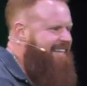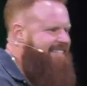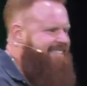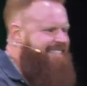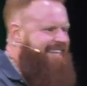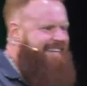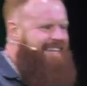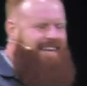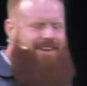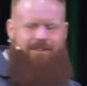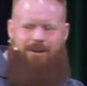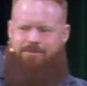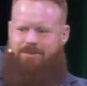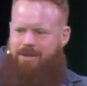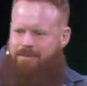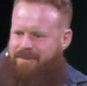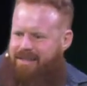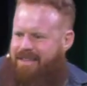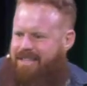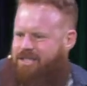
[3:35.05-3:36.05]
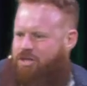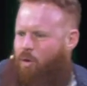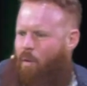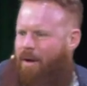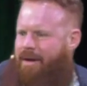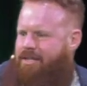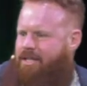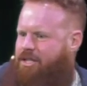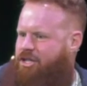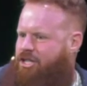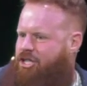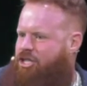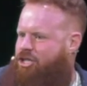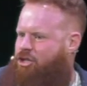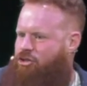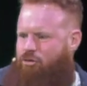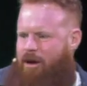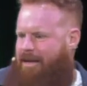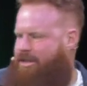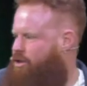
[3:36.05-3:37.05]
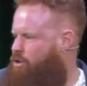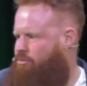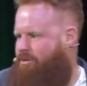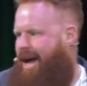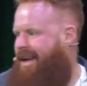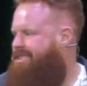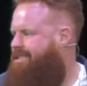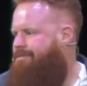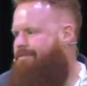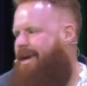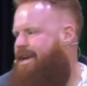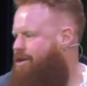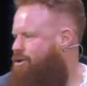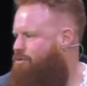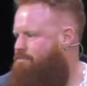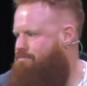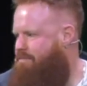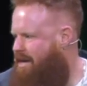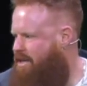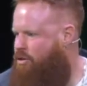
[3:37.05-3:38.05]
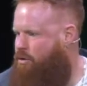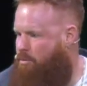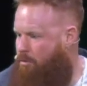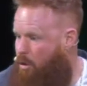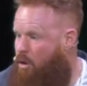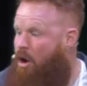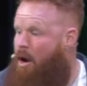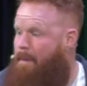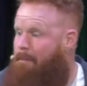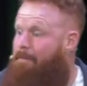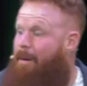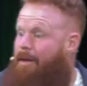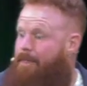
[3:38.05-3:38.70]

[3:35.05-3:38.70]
to give up something that's going to stretch you, not to make you miserable, but the